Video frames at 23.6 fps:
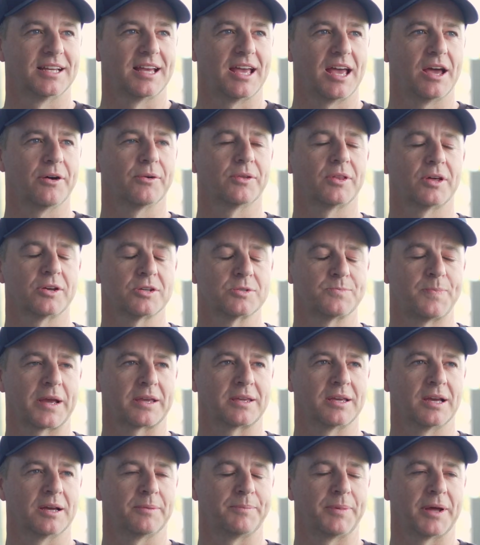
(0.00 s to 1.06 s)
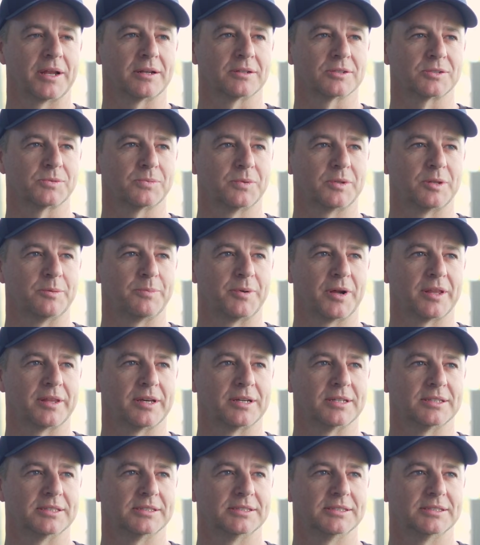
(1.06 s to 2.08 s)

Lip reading: How were those backyard battles with your brother?